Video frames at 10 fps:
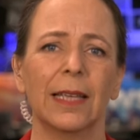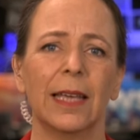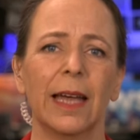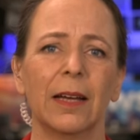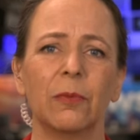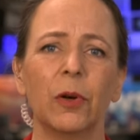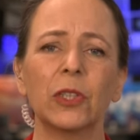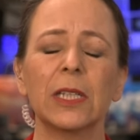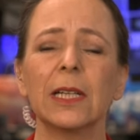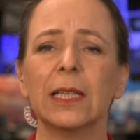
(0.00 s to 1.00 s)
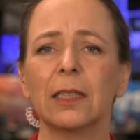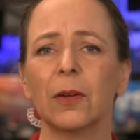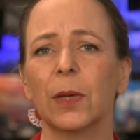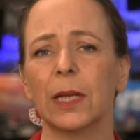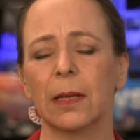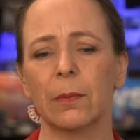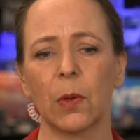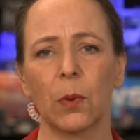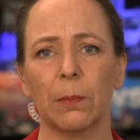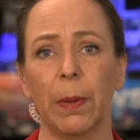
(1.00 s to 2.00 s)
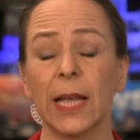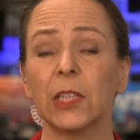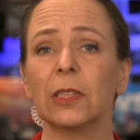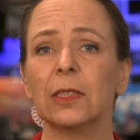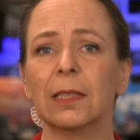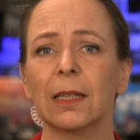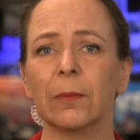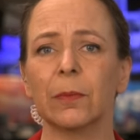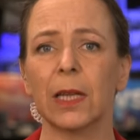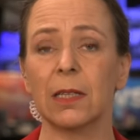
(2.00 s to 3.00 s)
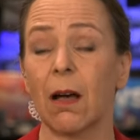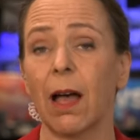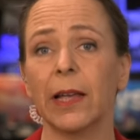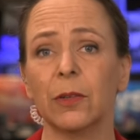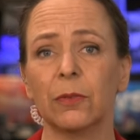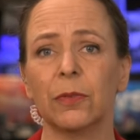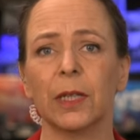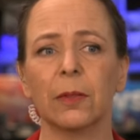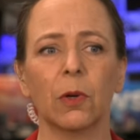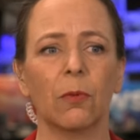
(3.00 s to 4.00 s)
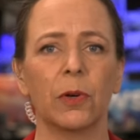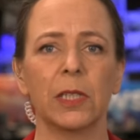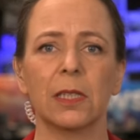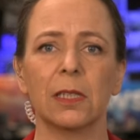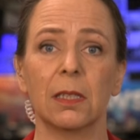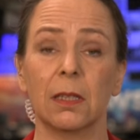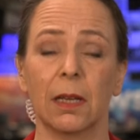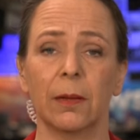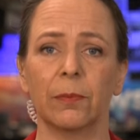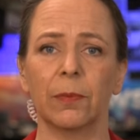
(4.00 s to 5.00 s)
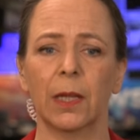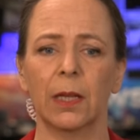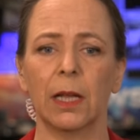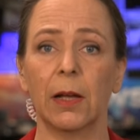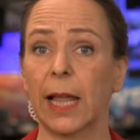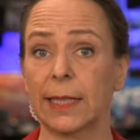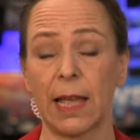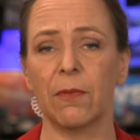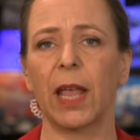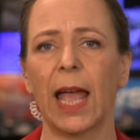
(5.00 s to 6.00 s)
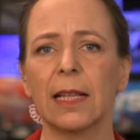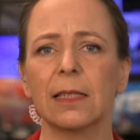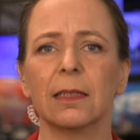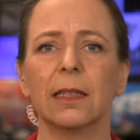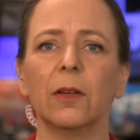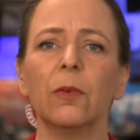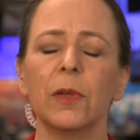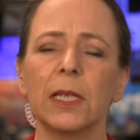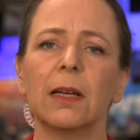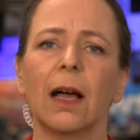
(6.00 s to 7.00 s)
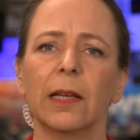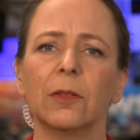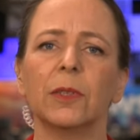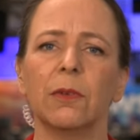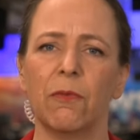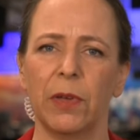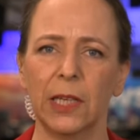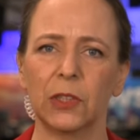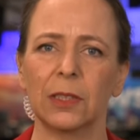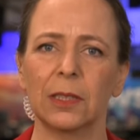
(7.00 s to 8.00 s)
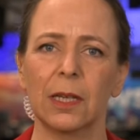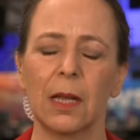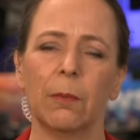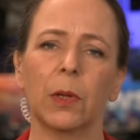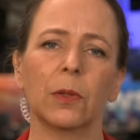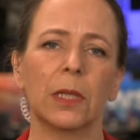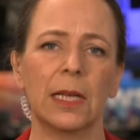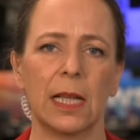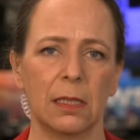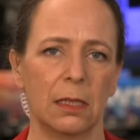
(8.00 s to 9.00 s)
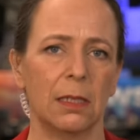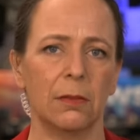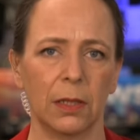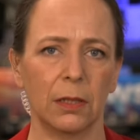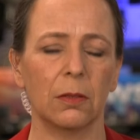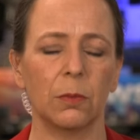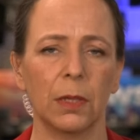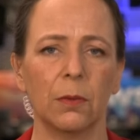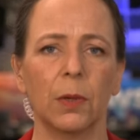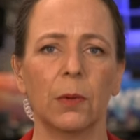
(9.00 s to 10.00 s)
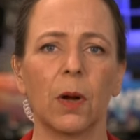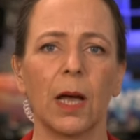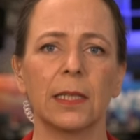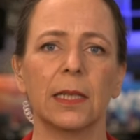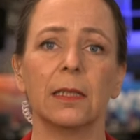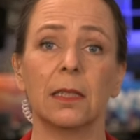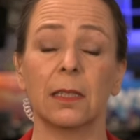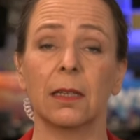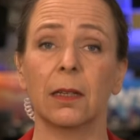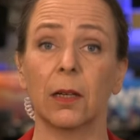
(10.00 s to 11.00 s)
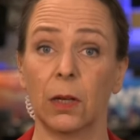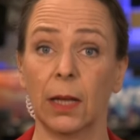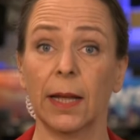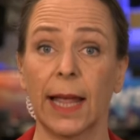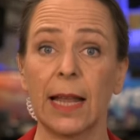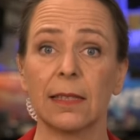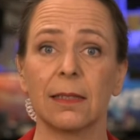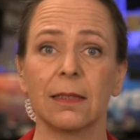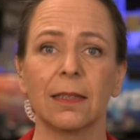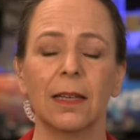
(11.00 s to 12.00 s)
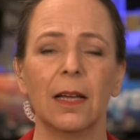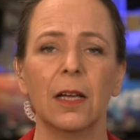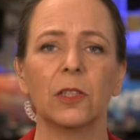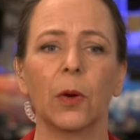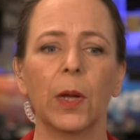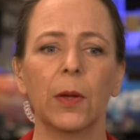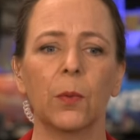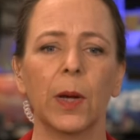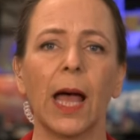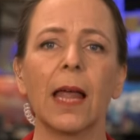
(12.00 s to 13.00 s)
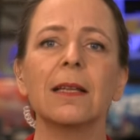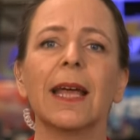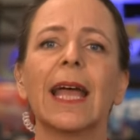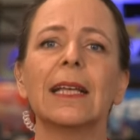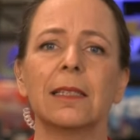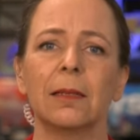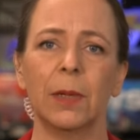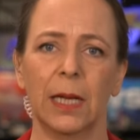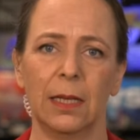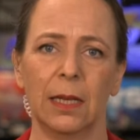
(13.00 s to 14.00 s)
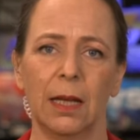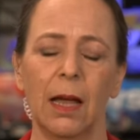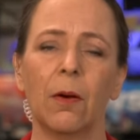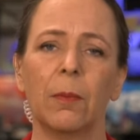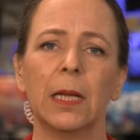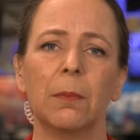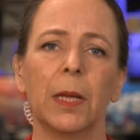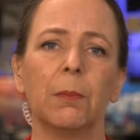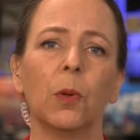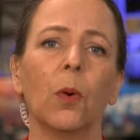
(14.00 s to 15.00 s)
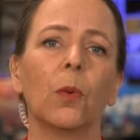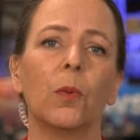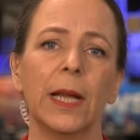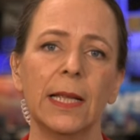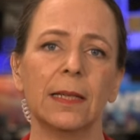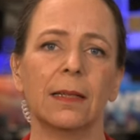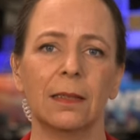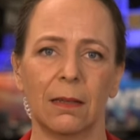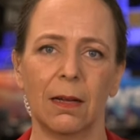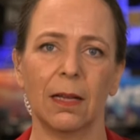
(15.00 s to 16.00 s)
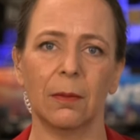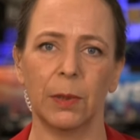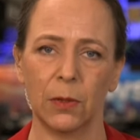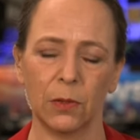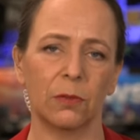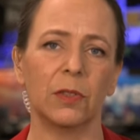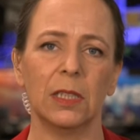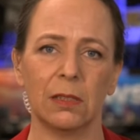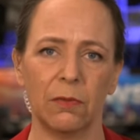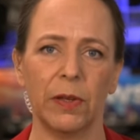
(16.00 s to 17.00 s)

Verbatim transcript: Yeah, unfortunately. So when um, when patients um, die of, um, for instance, um, that, like they have cancer, they often die of an infection. But on their death certificate, we, we write that it's uh, cancer. So we we're underestimating how many people already are dying because of these